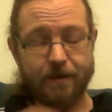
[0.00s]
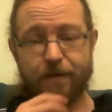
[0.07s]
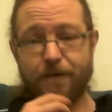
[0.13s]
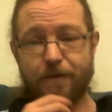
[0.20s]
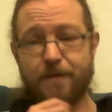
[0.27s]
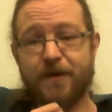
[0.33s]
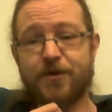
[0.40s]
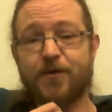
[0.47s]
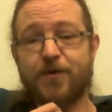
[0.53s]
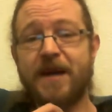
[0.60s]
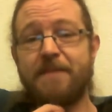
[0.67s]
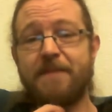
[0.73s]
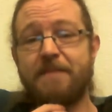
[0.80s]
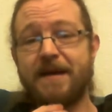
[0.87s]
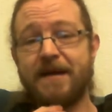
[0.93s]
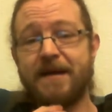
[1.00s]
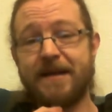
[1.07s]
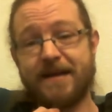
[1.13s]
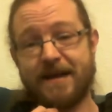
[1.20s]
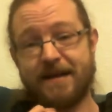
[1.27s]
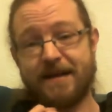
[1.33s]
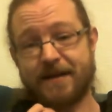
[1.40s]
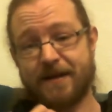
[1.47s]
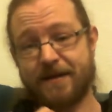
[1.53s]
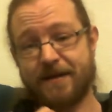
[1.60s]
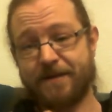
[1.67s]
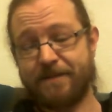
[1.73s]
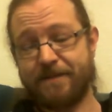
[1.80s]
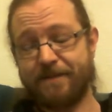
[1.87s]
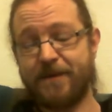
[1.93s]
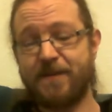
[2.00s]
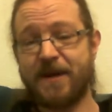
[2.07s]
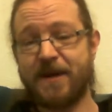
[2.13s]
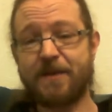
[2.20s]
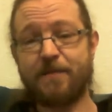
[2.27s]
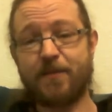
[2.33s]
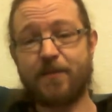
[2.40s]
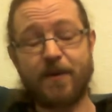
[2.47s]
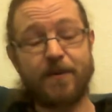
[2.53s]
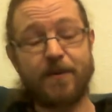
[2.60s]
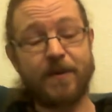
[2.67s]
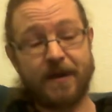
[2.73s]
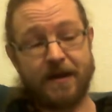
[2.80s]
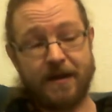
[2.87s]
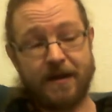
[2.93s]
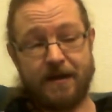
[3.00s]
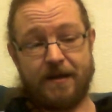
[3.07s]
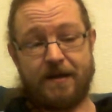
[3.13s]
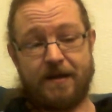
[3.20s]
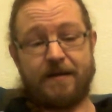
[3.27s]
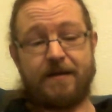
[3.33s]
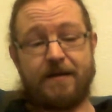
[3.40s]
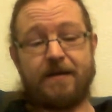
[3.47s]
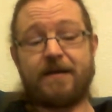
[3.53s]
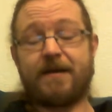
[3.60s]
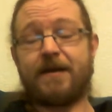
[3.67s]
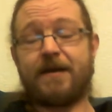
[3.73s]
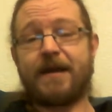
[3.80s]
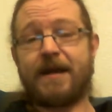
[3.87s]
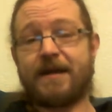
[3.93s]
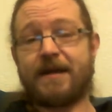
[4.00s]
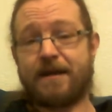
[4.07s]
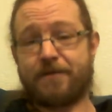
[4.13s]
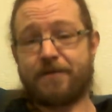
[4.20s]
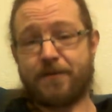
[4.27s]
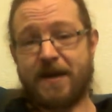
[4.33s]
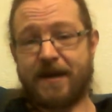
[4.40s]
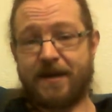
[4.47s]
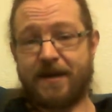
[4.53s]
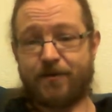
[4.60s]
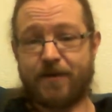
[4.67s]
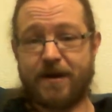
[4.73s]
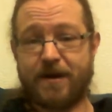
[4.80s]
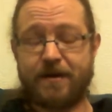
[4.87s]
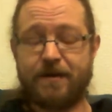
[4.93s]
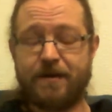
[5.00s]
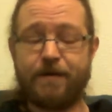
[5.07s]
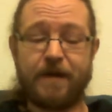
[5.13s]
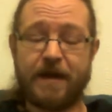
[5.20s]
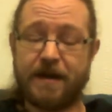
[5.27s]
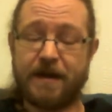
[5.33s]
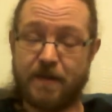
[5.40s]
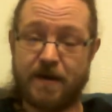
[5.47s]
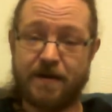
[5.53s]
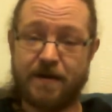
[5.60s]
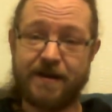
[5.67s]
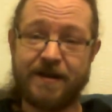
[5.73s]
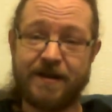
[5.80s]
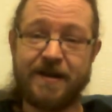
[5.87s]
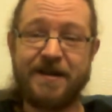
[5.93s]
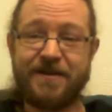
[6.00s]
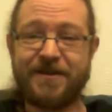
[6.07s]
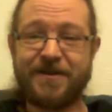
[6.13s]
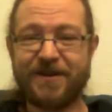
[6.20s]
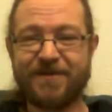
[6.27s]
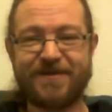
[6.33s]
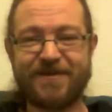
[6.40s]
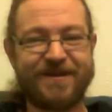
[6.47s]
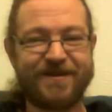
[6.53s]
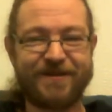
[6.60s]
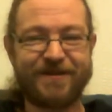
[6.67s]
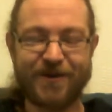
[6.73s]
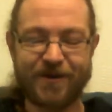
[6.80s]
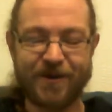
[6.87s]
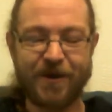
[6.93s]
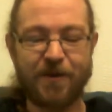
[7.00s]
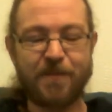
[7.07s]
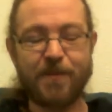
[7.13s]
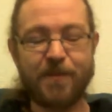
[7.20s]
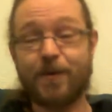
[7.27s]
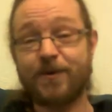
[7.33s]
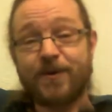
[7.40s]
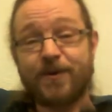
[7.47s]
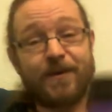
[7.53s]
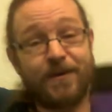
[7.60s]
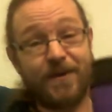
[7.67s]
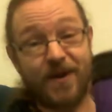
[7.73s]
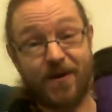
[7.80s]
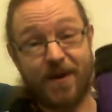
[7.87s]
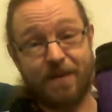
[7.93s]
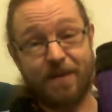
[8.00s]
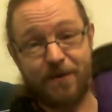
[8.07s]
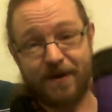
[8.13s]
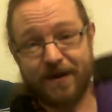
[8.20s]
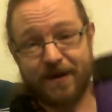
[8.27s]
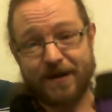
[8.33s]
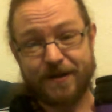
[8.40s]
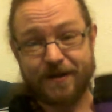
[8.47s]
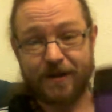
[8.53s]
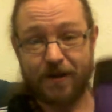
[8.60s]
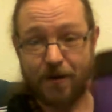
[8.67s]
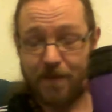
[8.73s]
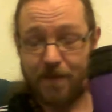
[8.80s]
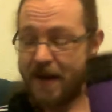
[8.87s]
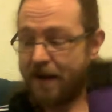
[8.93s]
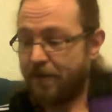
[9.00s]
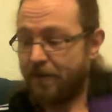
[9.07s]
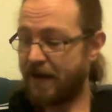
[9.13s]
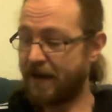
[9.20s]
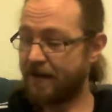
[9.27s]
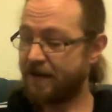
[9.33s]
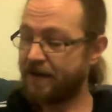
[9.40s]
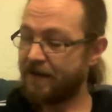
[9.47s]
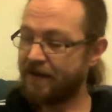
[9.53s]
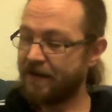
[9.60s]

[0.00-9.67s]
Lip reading: my terrain making days, because you make a brew and then you get down to making terrain and you forget about it, and then you turn around and you've got a cold brew. So I thought I'd grab one of these, good old Poundland,